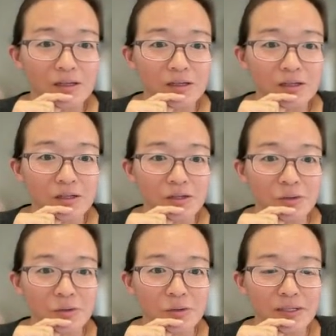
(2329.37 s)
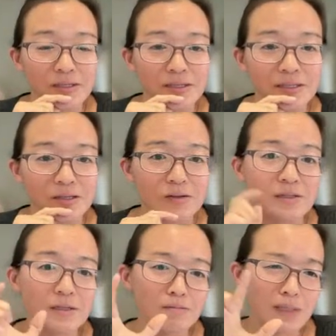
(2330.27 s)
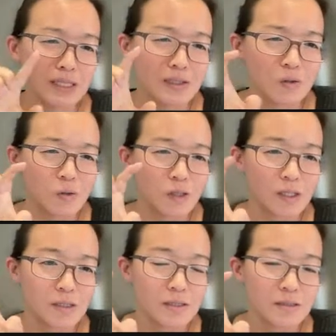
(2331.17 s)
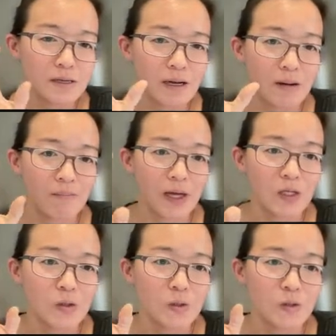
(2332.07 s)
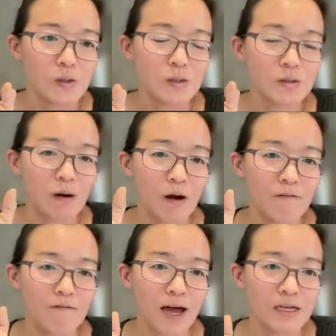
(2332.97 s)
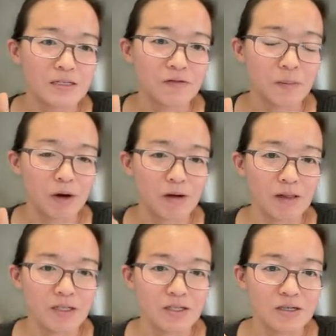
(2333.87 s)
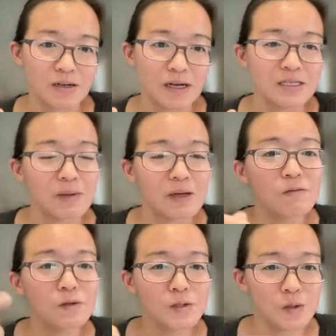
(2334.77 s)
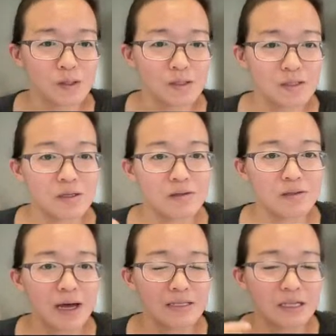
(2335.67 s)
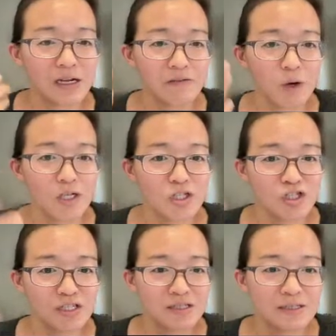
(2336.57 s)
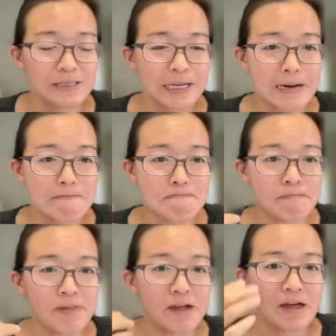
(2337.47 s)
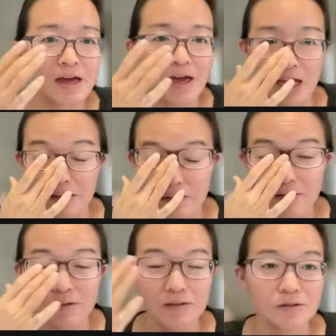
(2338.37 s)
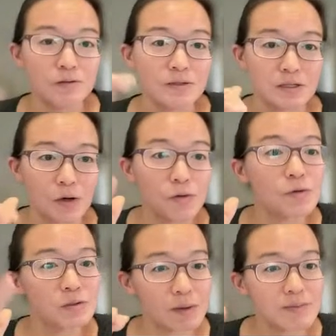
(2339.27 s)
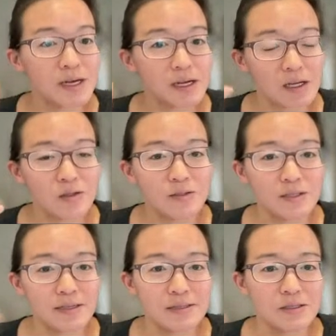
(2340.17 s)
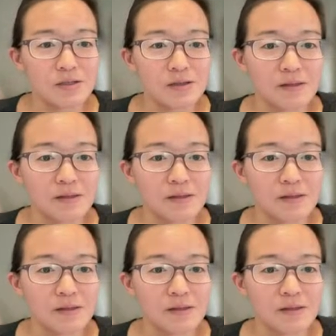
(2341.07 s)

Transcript: you can see these little mini stories that use artifacts from our collection, and it's meant for students. So it has a lot of questions, and students can go through this website and use it